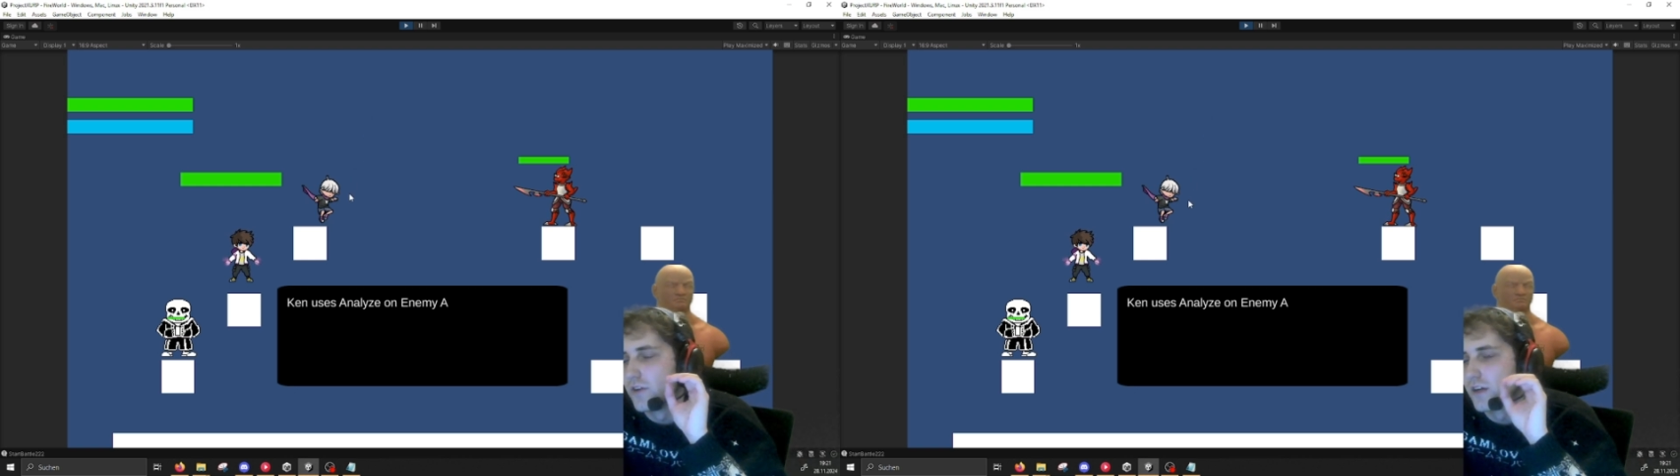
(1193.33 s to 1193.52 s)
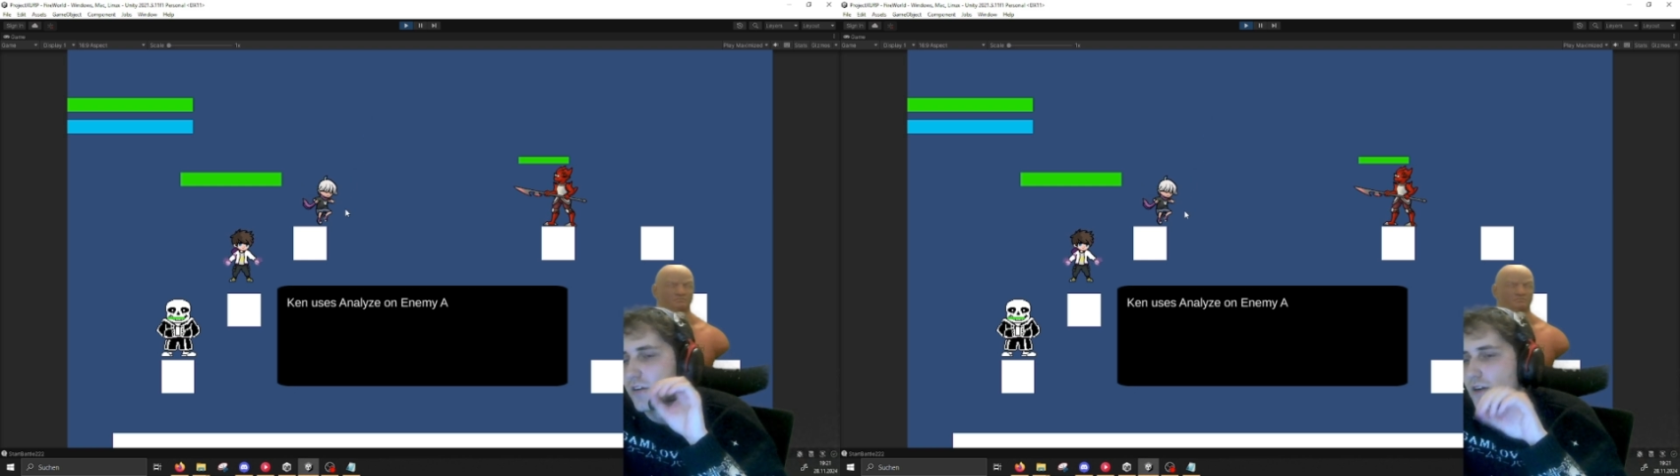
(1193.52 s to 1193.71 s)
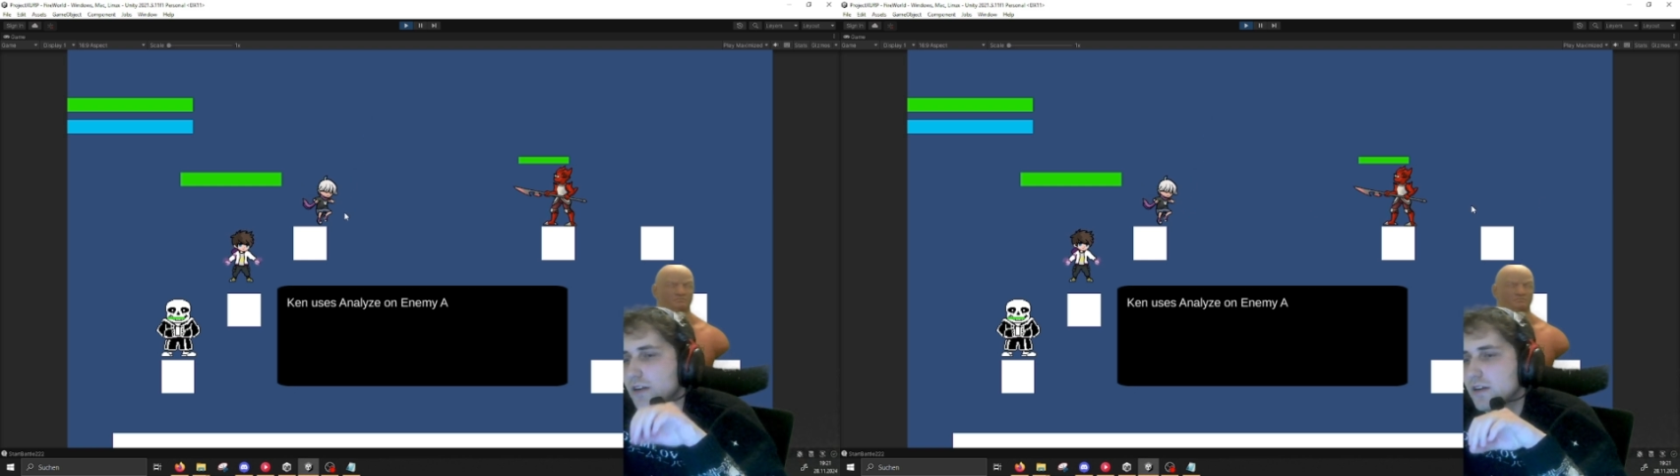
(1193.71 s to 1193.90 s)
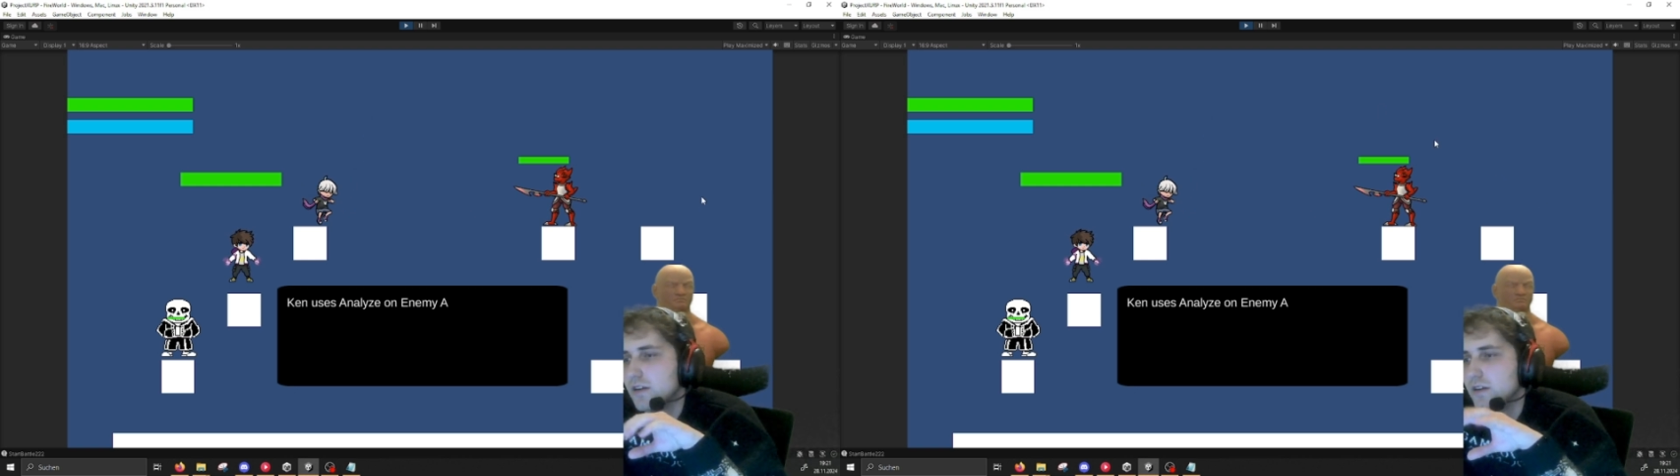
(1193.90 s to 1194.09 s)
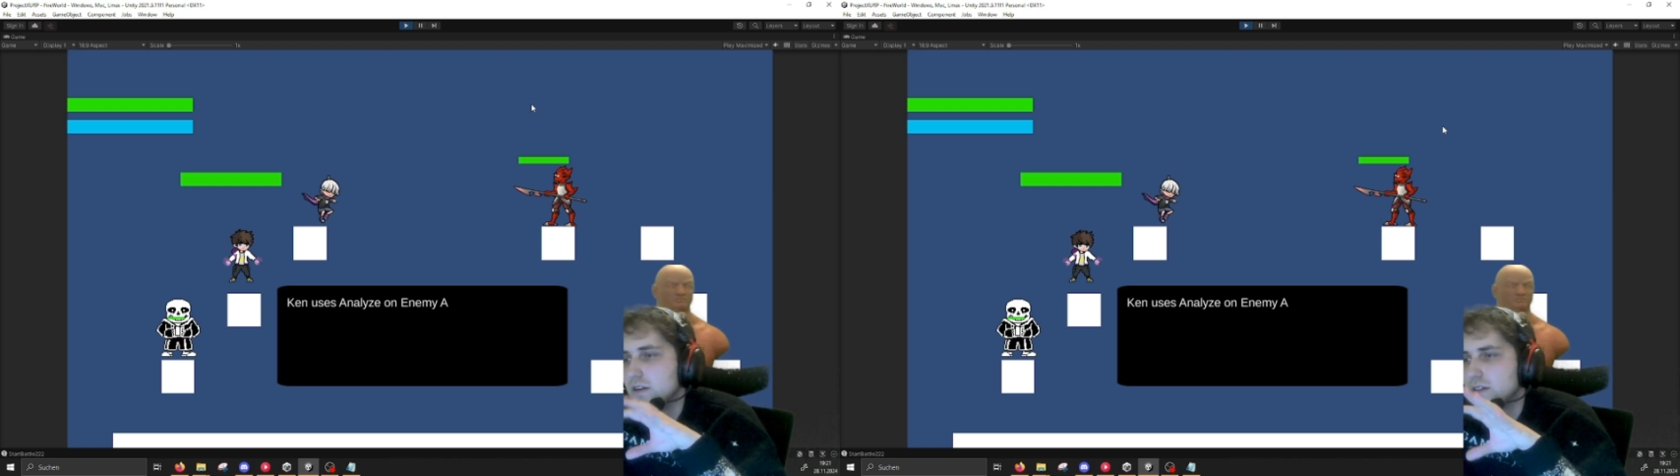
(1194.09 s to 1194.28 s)
character
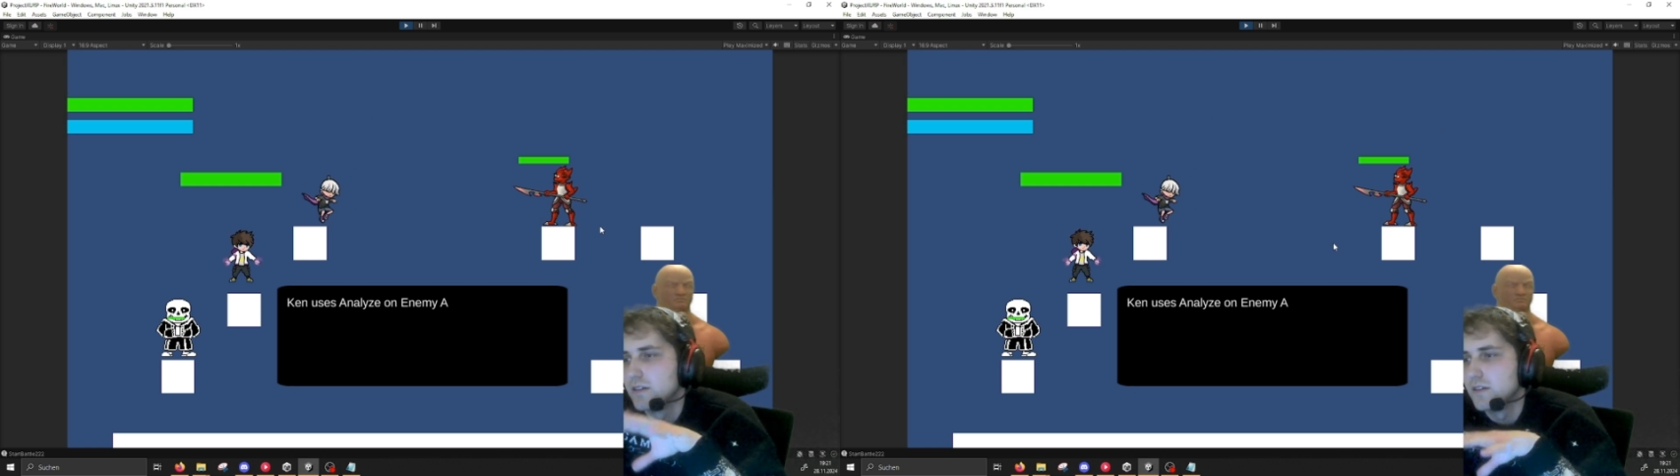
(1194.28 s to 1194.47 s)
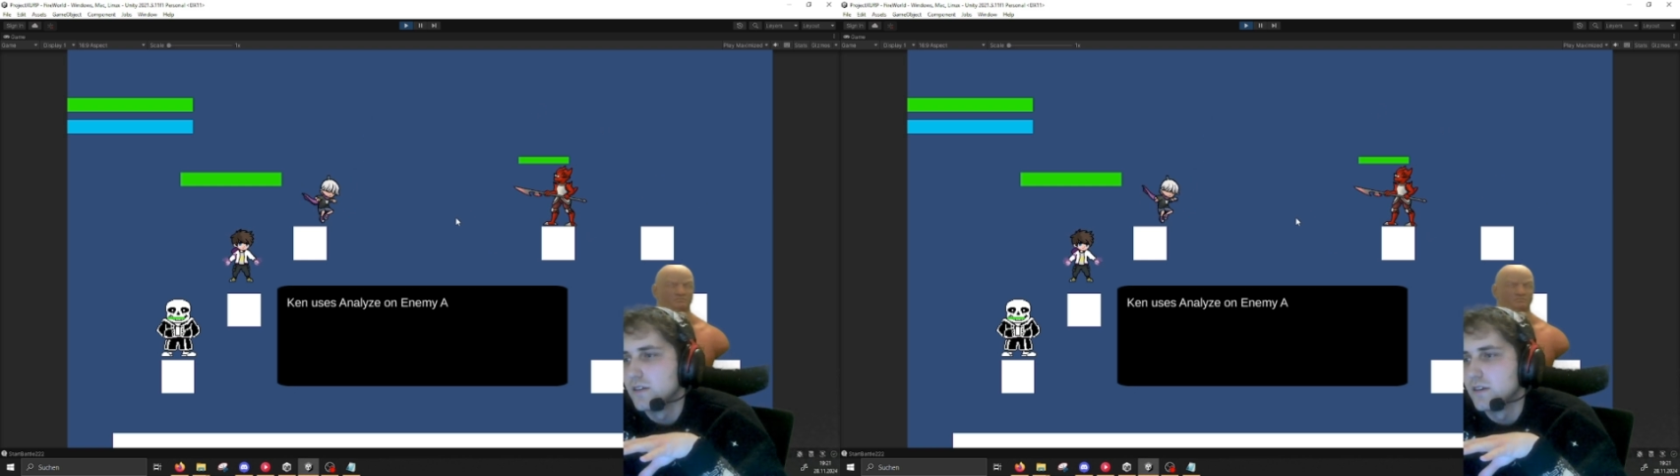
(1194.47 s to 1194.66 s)
in the scene